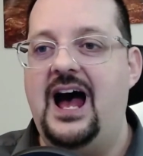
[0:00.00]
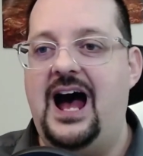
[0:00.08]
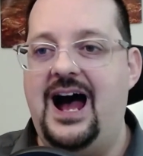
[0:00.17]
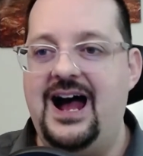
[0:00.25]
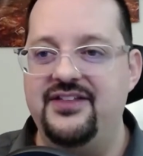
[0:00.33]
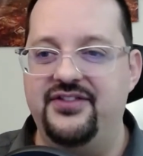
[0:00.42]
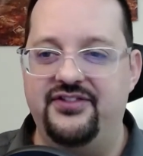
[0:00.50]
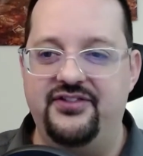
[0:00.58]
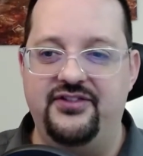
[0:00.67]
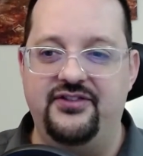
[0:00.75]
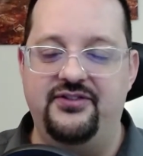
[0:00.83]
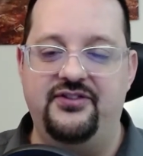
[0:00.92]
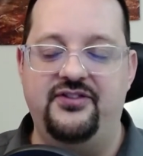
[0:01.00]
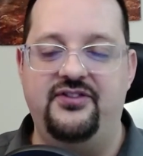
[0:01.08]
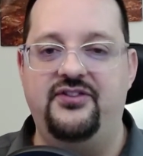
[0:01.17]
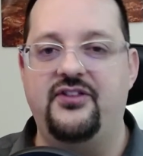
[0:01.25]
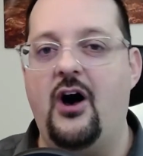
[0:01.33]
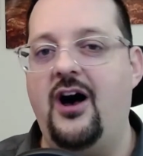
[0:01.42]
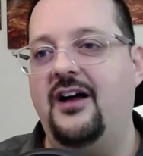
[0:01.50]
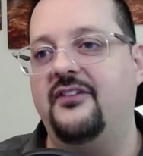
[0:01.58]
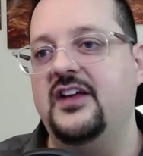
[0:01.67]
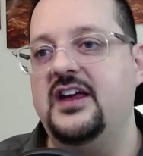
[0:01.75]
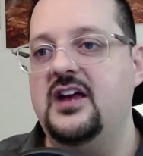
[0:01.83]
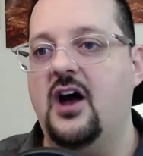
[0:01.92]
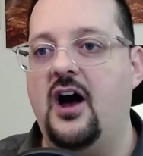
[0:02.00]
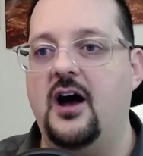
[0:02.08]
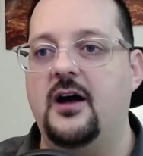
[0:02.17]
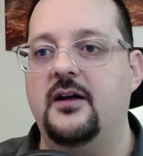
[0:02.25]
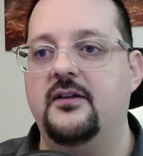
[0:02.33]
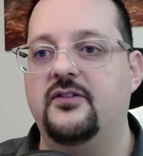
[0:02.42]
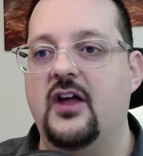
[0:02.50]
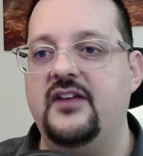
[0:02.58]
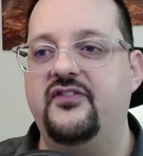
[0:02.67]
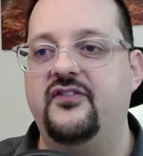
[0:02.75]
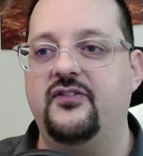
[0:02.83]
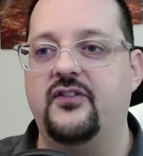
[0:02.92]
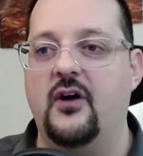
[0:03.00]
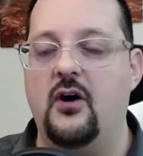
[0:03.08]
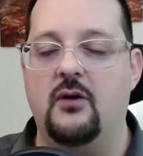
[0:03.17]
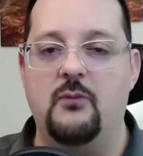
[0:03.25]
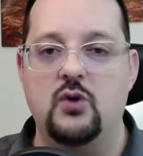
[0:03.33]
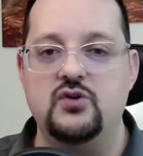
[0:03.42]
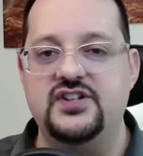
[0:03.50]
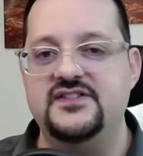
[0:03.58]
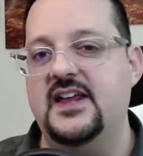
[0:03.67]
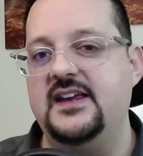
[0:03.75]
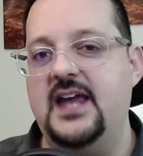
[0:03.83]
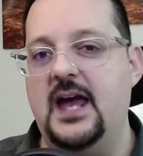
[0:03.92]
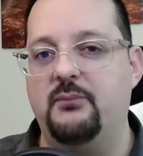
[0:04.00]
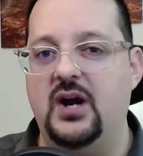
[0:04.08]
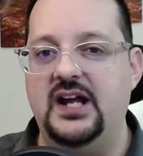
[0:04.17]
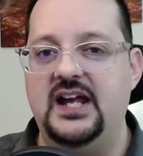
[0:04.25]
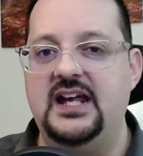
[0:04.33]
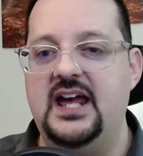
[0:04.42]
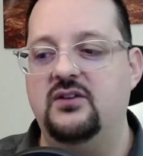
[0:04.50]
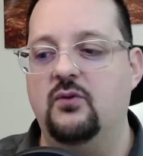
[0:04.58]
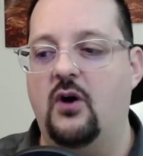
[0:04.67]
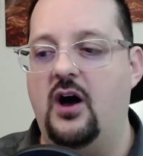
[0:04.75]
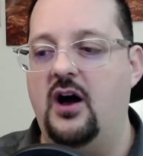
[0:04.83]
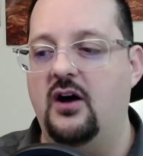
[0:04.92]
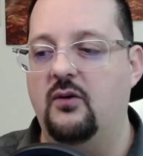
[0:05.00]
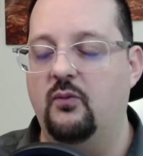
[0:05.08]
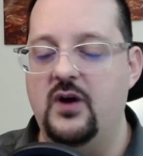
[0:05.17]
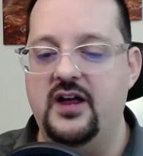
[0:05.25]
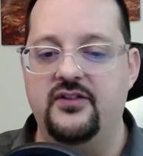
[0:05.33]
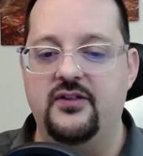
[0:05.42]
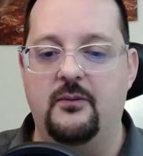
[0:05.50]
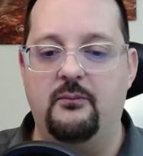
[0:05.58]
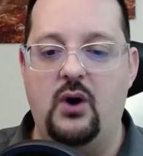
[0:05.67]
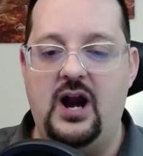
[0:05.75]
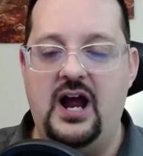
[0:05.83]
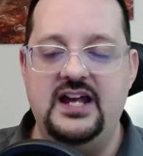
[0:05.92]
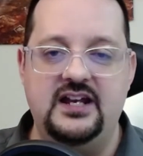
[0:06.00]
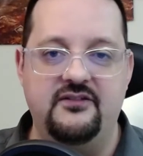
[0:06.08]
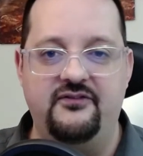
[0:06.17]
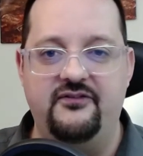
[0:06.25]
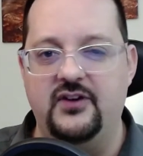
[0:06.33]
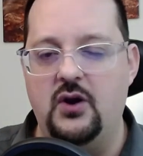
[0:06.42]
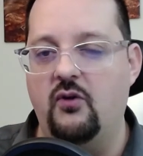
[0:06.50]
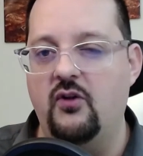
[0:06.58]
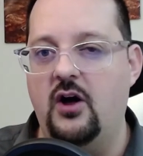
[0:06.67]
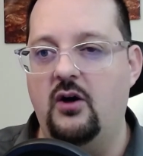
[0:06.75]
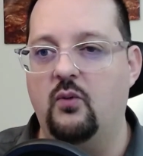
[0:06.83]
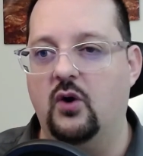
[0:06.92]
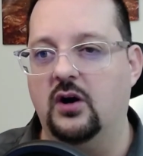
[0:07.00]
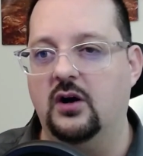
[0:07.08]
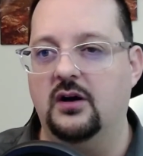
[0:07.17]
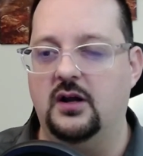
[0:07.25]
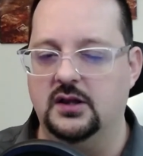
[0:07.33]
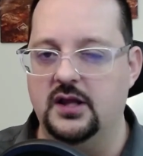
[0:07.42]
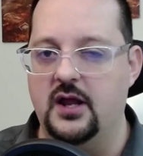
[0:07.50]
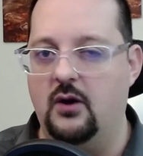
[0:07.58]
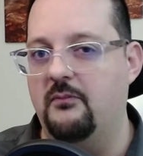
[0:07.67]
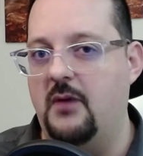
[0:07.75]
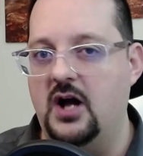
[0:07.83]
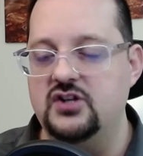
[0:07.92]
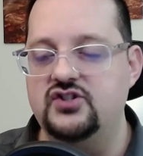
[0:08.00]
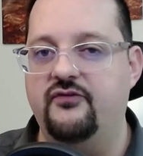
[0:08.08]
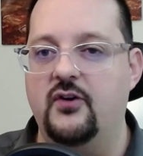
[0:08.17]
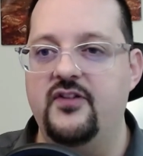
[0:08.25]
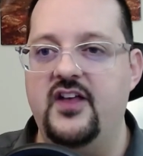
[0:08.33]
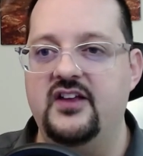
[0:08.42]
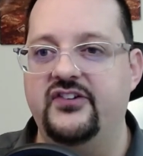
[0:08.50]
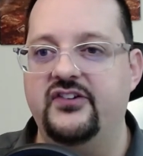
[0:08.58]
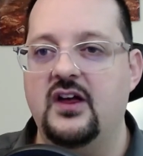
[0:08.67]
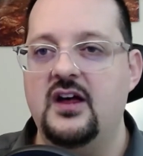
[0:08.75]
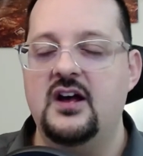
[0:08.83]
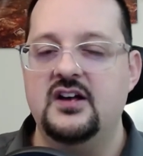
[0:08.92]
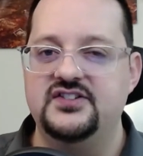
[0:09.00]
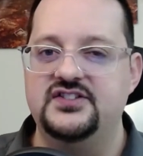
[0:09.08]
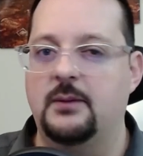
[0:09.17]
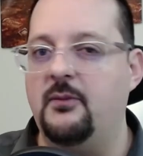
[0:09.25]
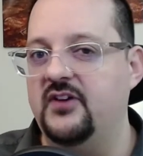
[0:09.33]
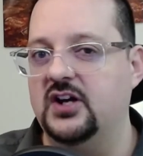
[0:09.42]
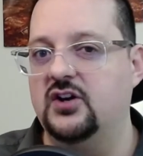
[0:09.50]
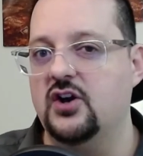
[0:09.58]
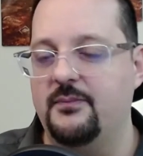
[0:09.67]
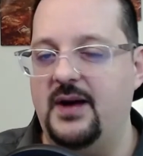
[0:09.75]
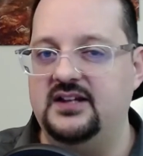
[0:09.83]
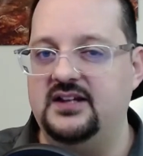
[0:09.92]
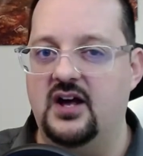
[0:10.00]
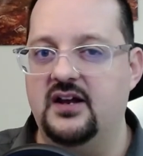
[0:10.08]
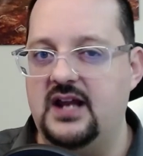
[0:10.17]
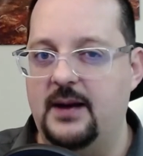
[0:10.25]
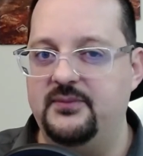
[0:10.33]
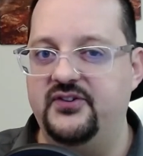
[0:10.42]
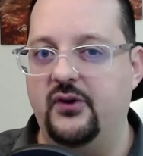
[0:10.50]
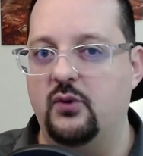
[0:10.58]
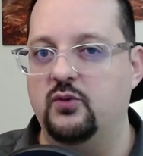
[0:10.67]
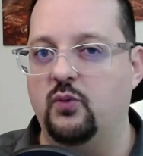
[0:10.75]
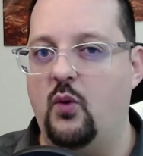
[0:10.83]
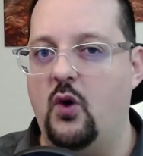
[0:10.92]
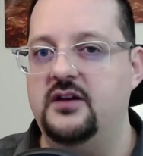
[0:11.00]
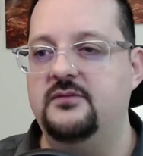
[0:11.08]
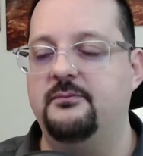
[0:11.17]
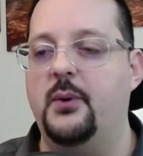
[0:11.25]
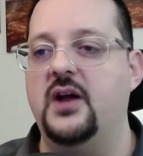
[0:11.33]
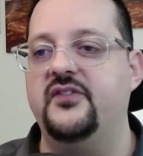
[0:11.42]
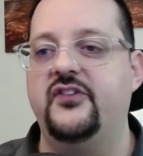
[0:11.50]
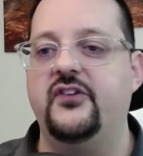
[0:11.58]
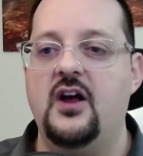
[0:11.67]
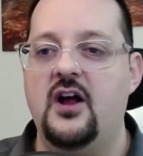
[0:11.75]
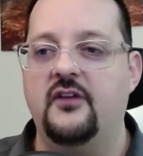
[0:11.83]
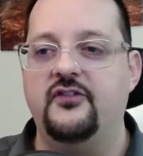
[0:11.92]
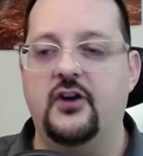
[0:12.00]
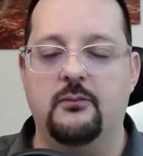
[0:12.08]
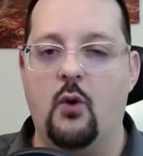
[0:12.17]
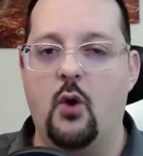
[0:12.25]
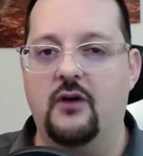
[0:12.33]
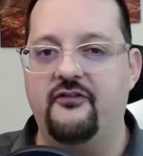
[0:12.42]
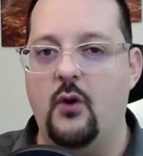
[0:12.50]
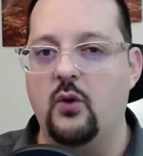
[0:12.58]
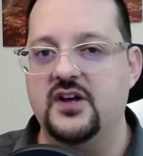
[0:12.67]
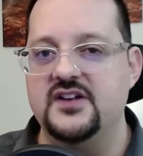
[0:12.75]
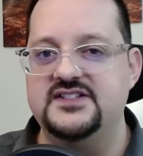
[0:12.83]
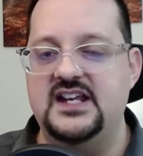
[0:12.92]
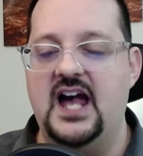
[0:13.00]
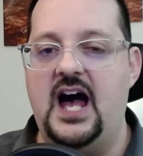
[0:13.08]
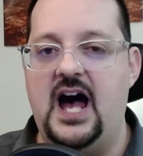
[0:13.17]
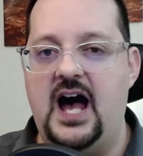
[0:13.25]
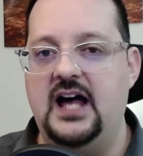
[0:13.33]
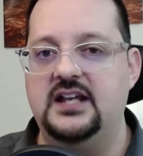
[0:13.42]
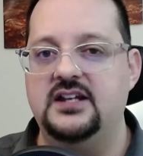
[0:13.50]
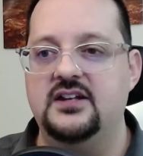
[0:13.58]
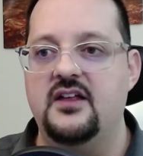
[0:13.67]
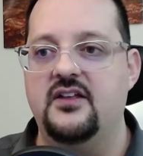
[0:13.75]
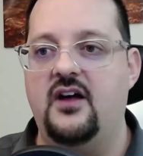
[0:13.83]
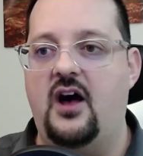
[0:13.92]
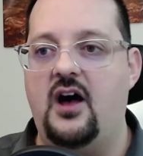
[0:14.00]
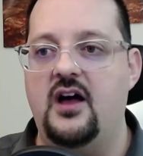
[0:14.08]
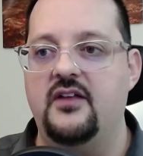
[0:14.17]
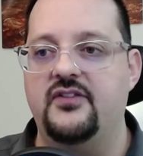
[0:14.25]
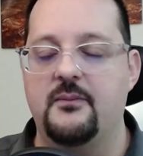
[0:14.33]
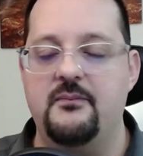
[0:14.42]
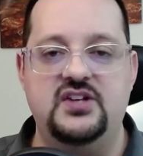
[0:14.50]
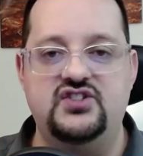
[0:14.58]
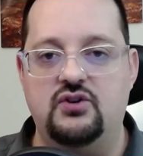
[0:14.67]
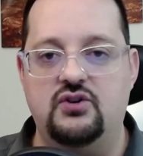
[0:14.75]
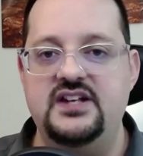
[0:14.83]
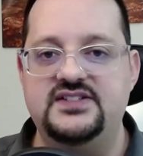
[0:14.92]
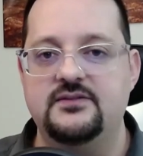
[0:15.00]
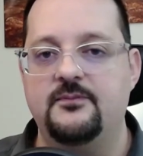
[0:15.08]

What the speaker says: I thought the emotions they kept bringing in with Bryan and Finola were a little much for this. Some of it could have been done in episode 1, but they're more focusing on the mysteries.